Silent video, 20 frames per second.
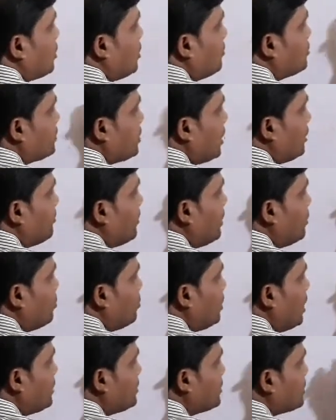some
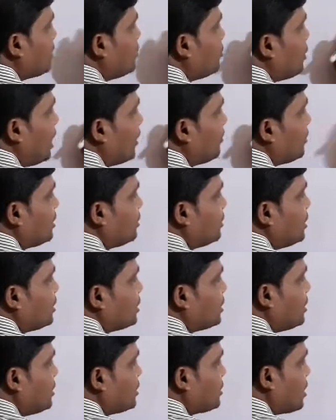statement will execute. After
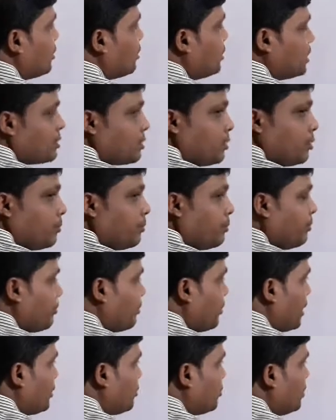this condition
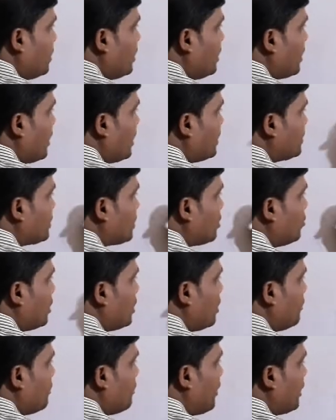part will
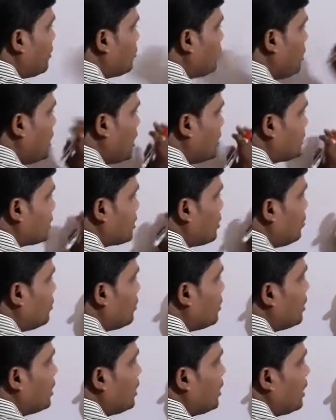execute, if part will
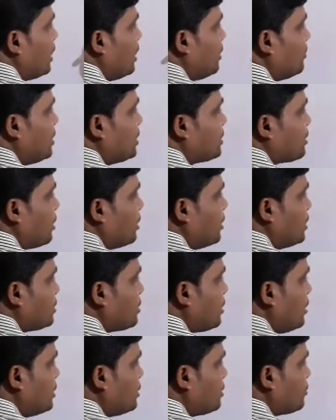execute. If this
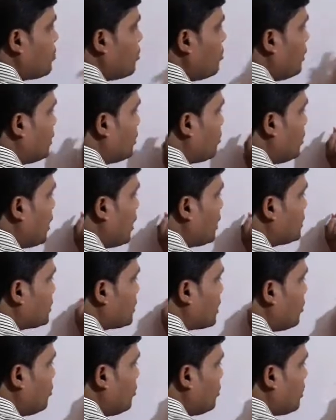condition is true, it will
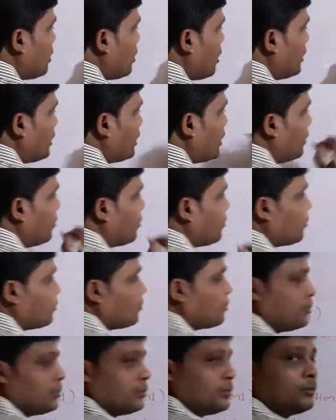execute continue.
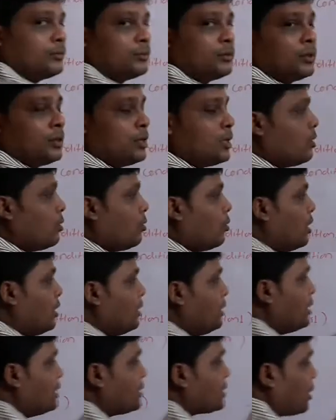
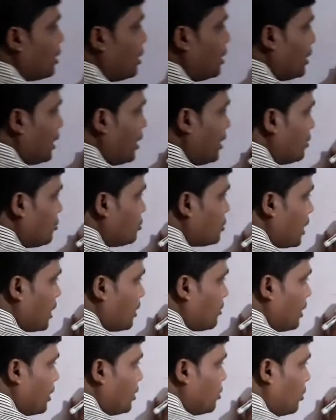When this continue
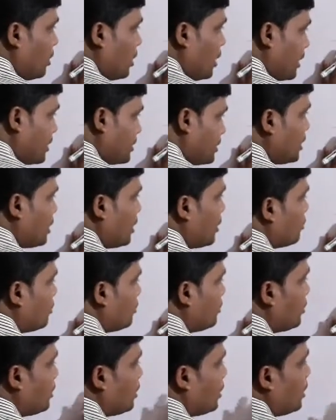statement will
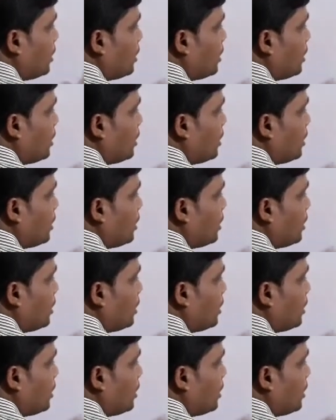execute,